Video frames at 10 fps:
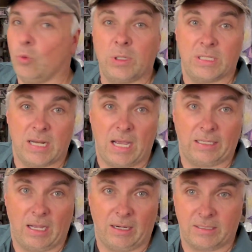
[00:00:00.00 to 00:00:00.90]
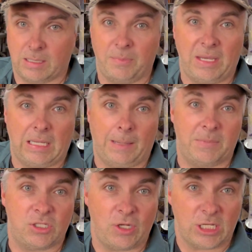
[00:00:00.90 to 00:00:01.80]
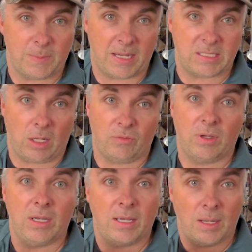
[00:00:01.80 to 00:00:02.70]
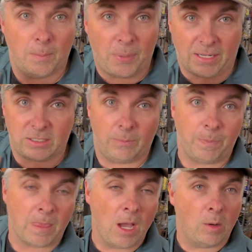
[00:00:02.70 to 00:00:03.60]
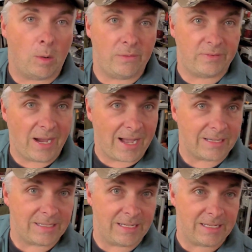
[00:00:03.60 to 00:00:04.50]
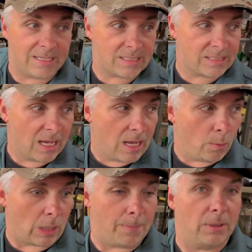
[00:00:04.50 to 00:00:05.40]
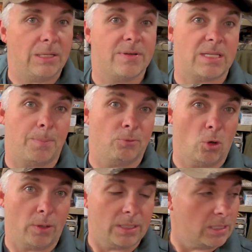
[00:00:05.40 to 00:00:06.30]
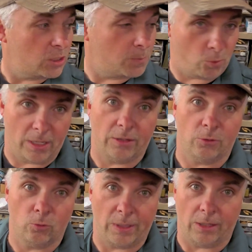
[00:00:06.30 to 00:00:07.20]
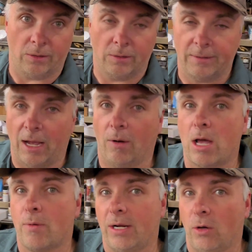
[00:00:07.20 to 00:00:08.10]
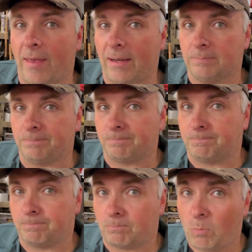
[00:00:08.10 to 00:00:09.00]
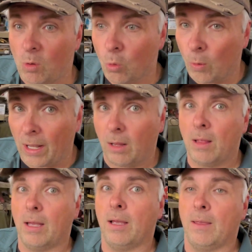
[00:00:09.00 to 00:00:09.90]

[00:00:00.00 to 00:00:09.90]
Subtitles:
wood to knock on because I'm thinking I'm just jinxed myself. But what we've got is what I believe is a broken spring in the rear. Now, how do I know that? Well,